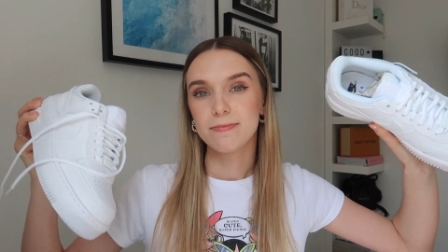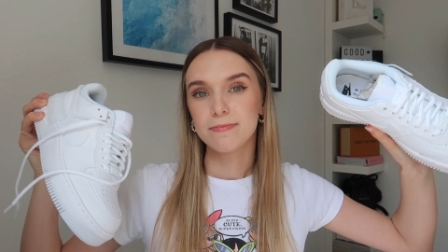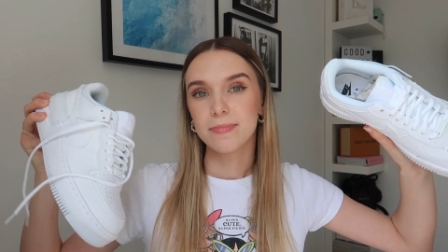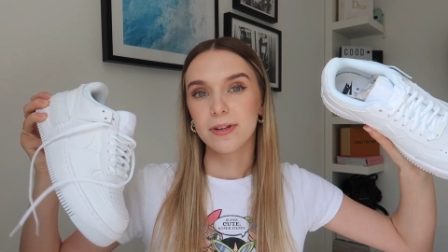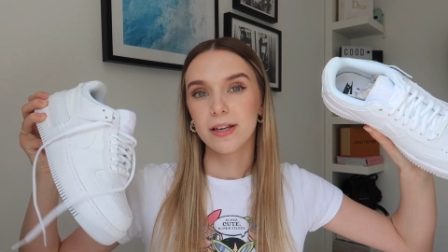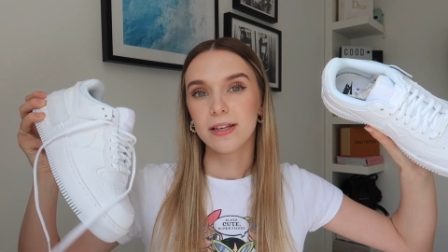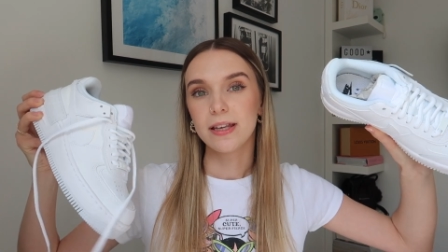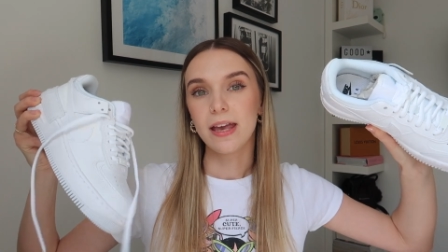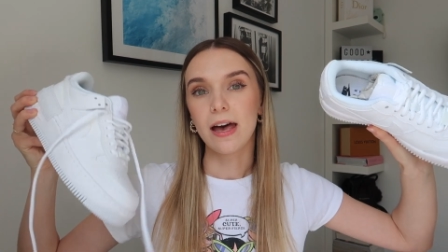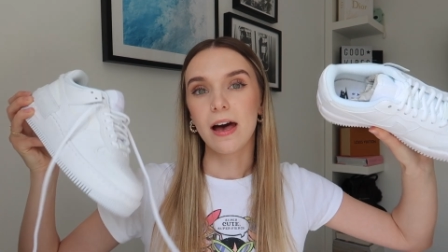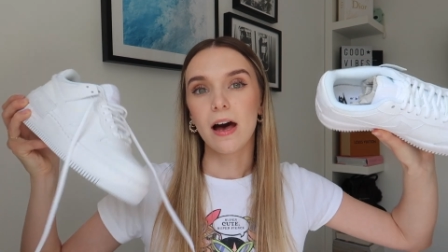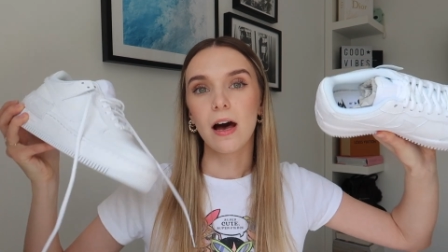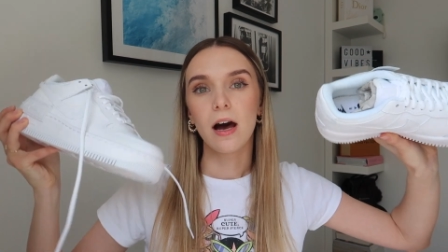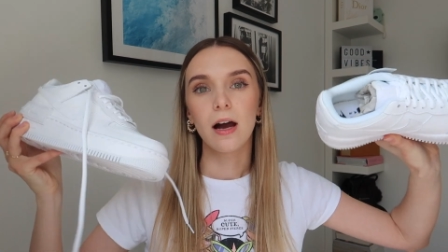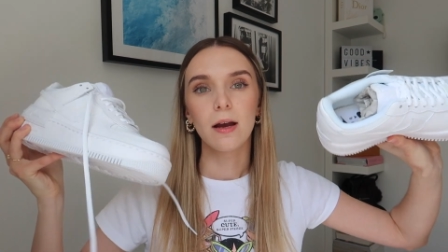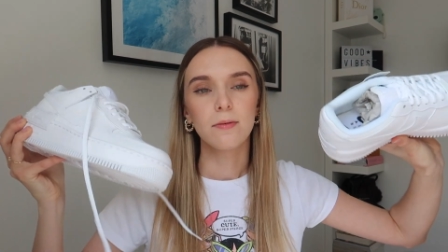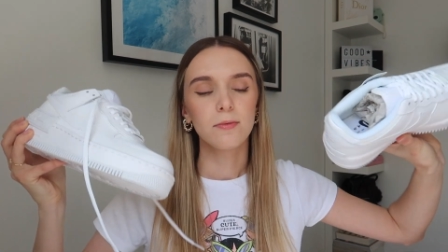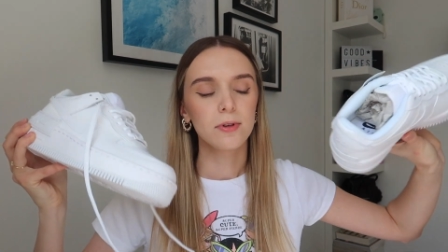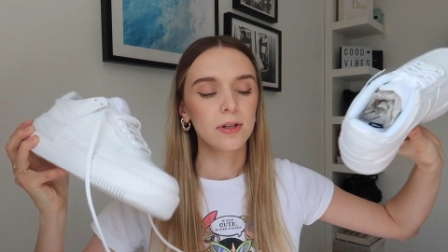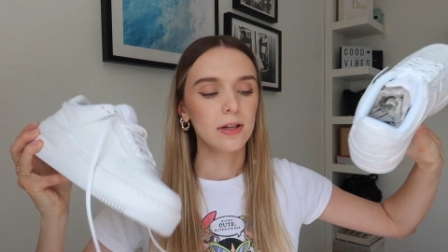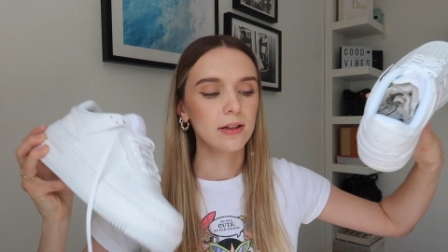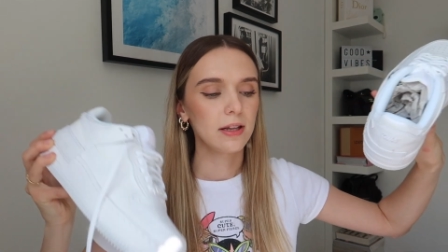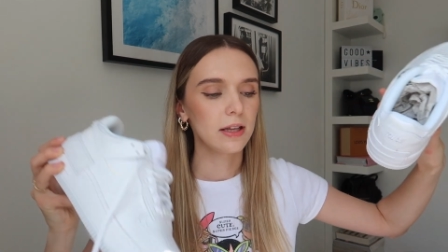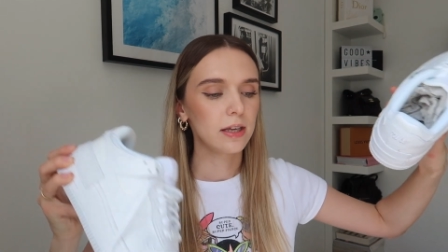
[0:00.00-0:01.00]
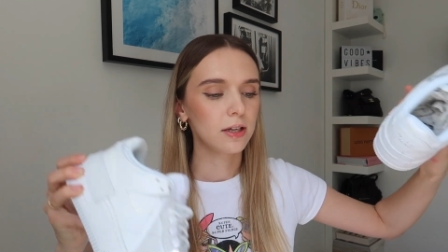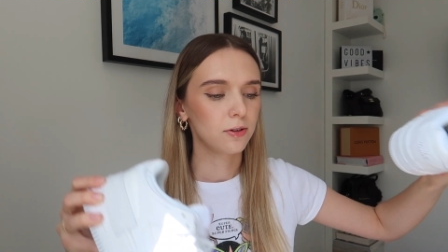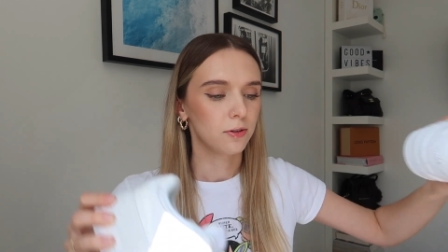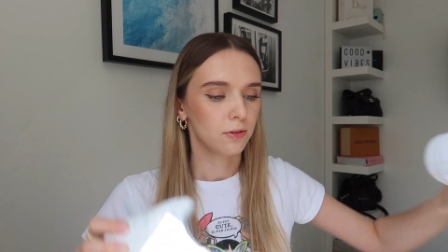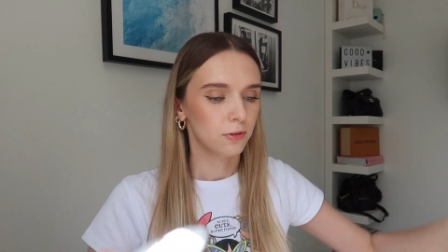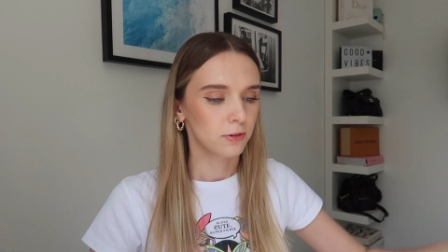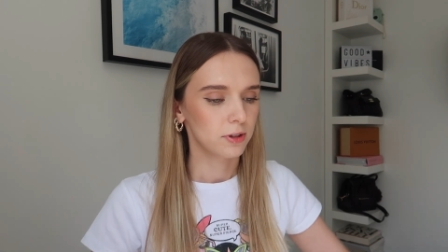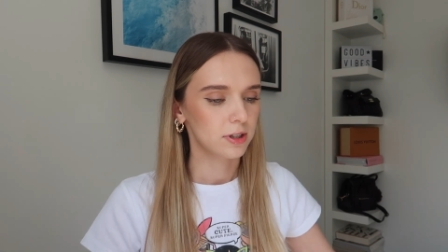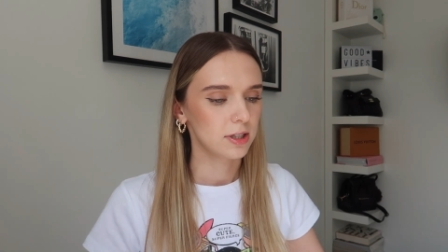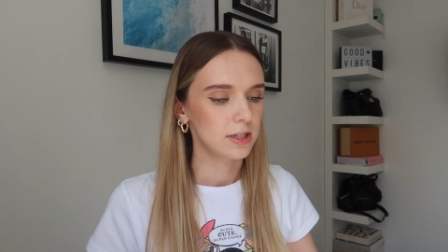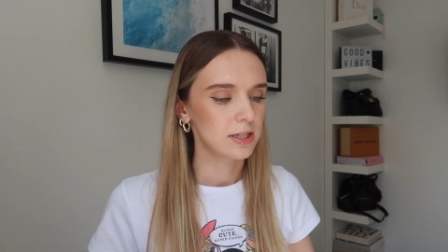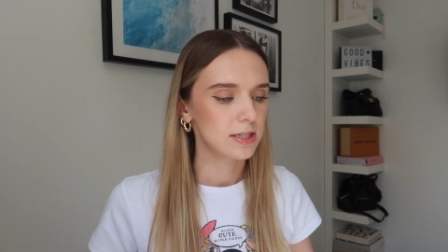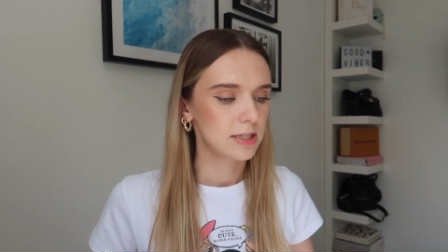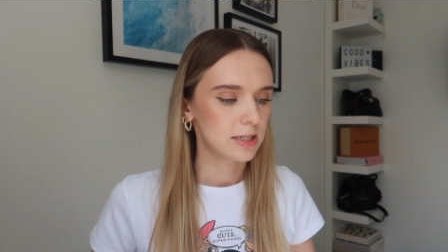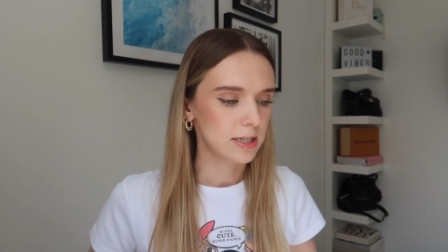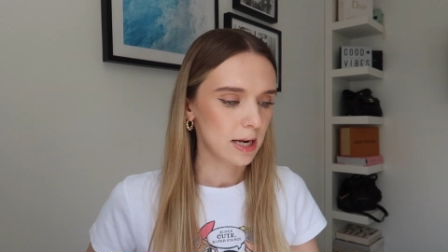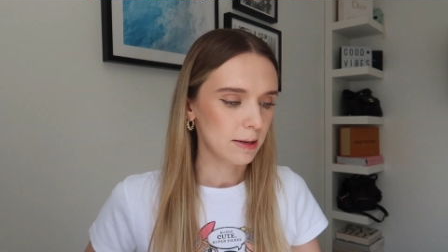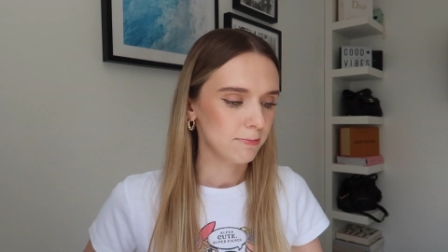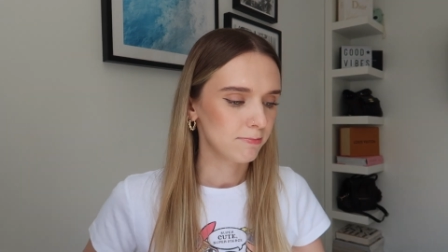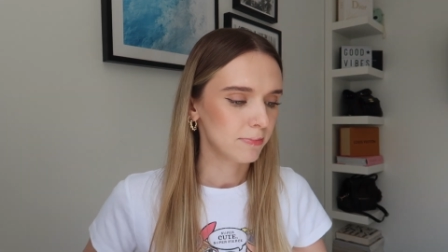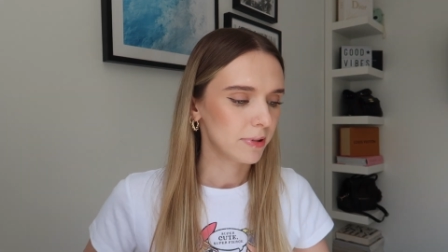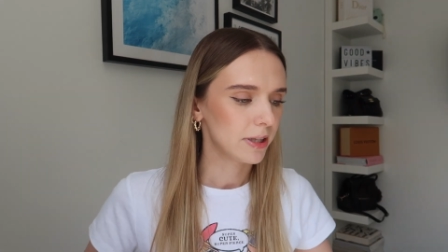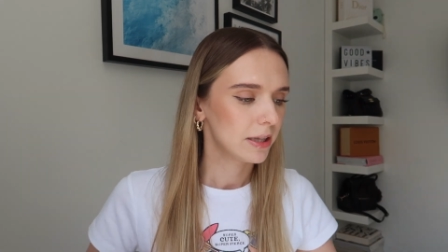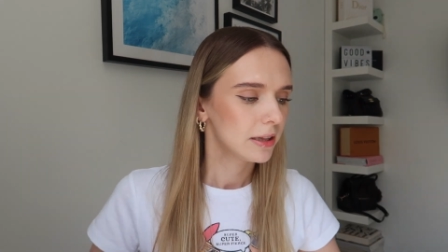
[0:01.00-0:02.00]
But yeah, I'm going to link all these
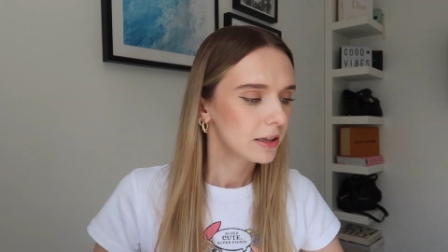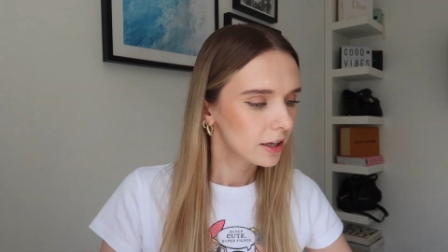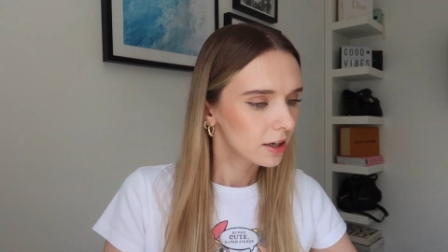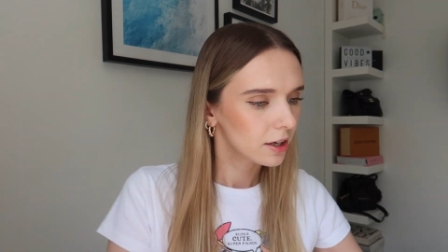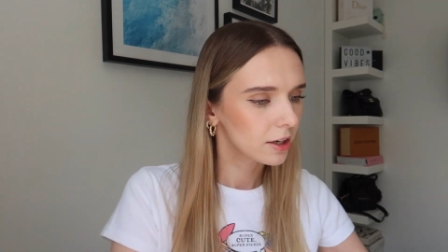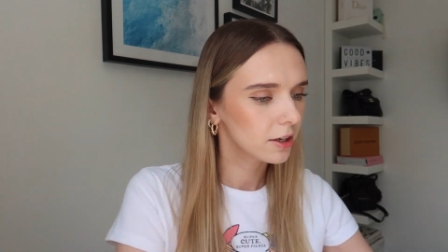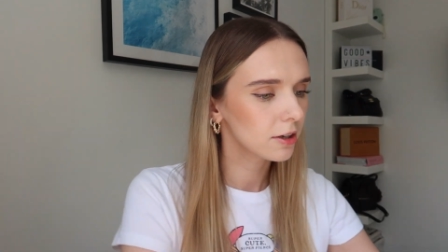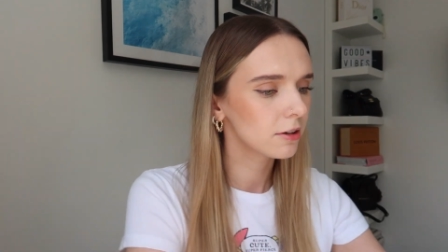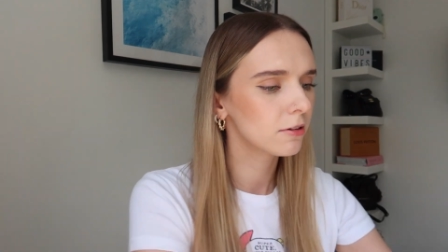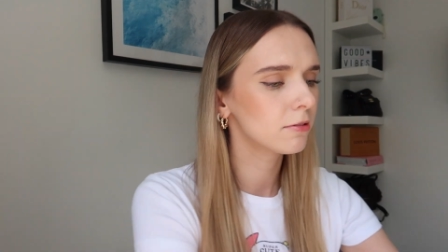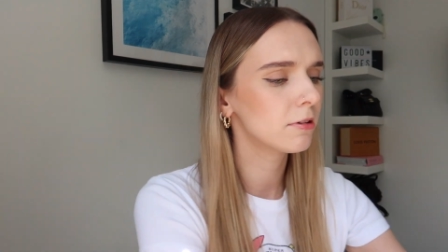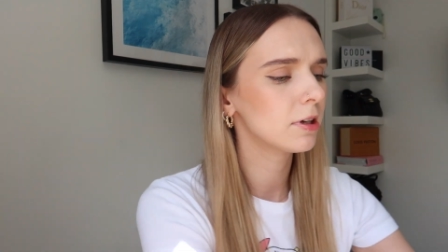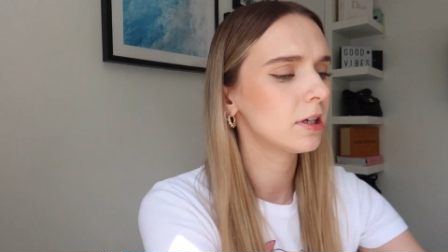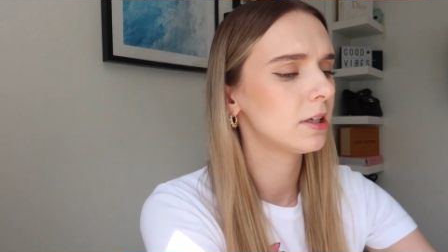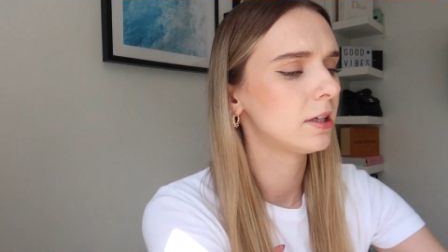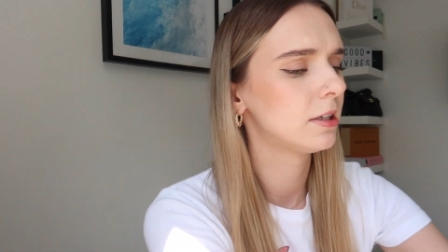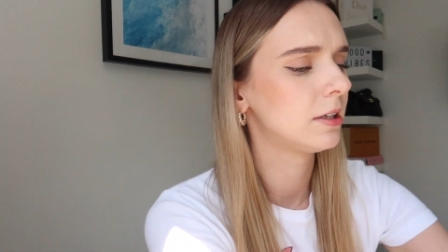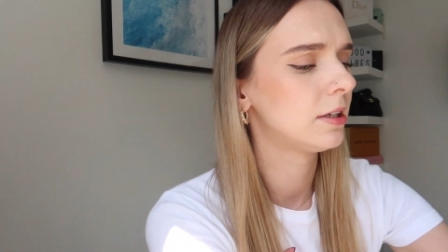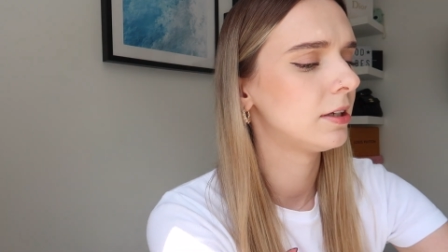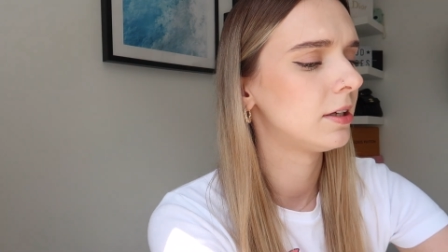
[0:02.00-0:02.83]
down below.